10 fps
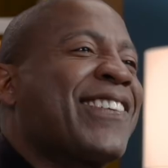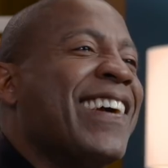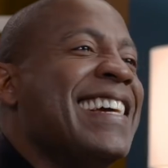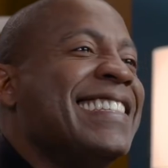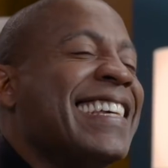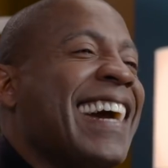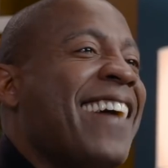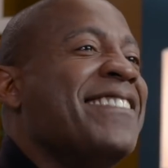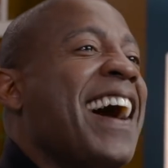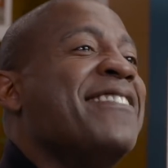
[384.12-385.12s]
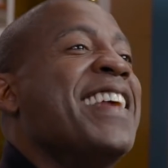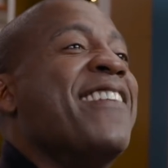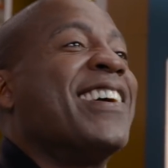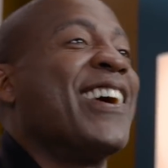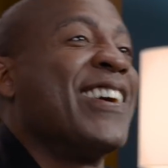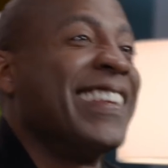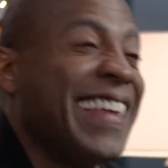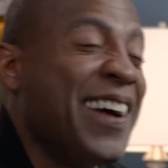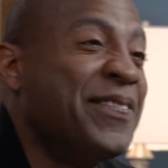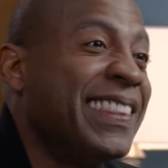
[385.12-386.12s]
crazy. I've, I've never heard
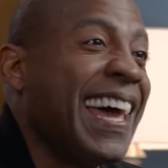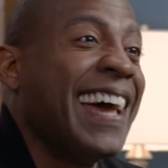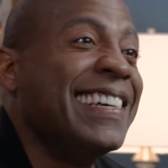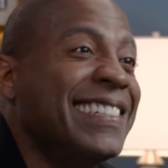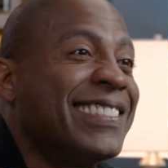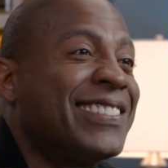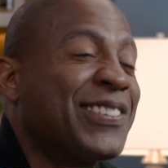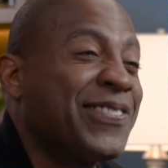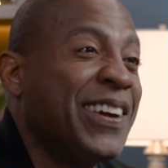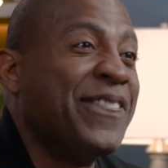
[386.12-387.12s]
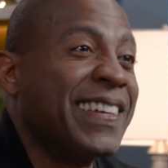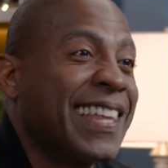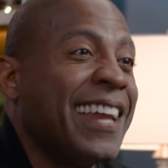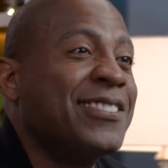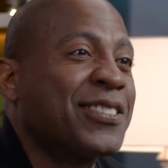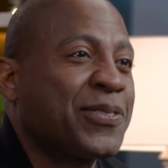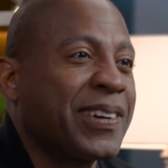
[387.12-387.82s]
of that, but that is terrific. That is